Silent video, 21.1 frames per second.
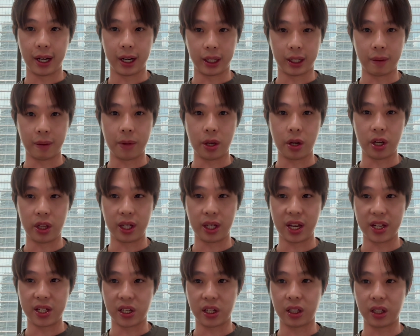the
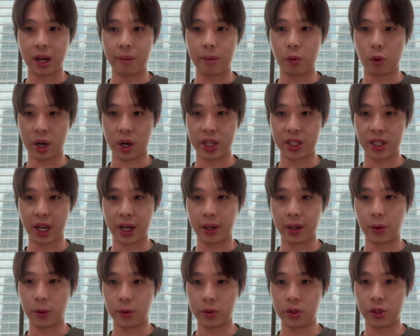community is the number one
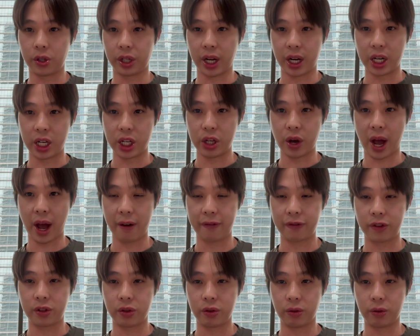stakeholder that you
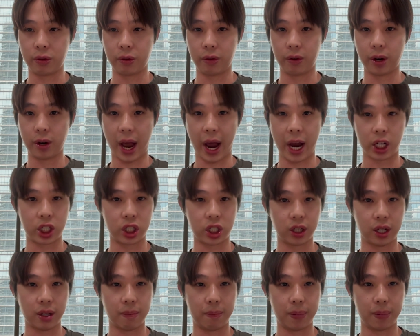have to
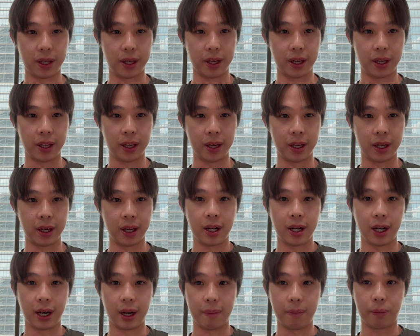actually be
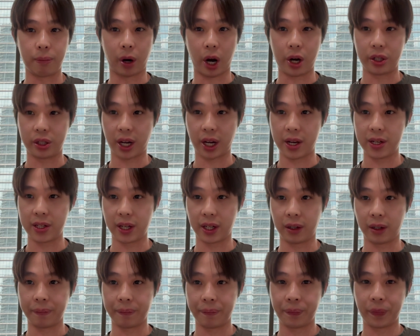
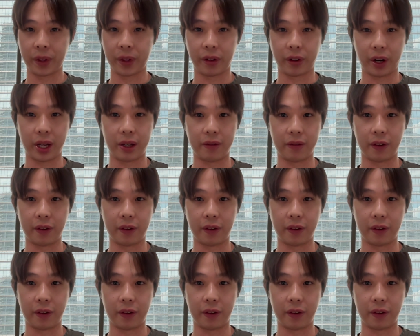prioritizing, right?